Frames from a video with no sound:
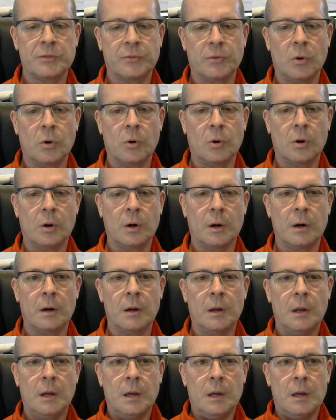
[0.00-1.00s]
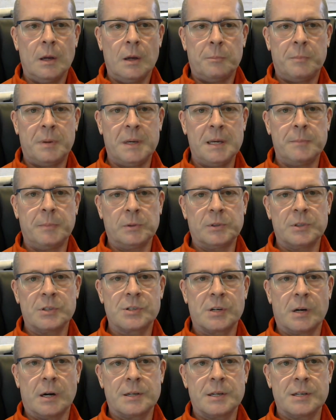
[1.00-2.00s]
for people to
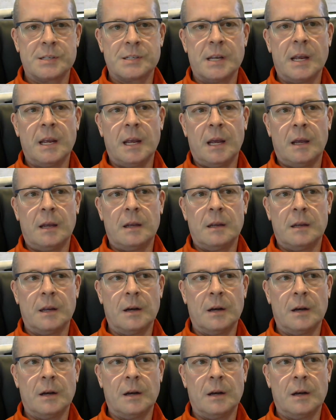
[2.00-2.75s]
start to say,